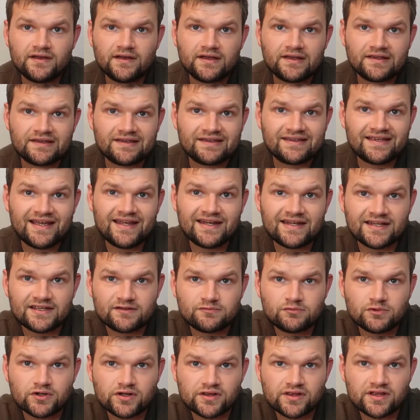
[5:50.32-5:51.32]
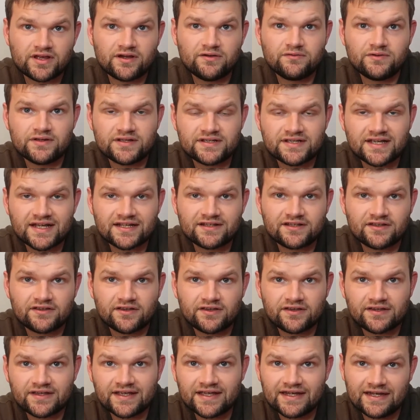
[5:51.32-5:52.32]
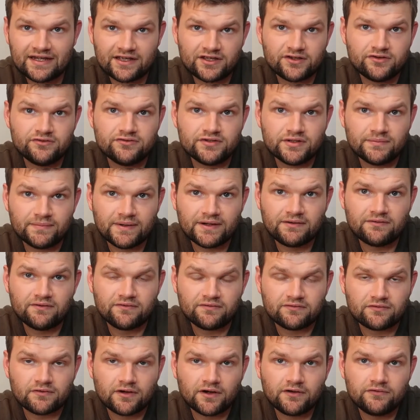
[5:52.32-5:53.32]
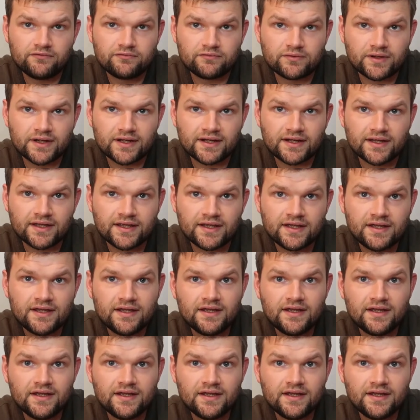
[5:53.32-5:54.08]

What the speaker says: I said, it's one of the only sectors that's seen a huge amount of growth really.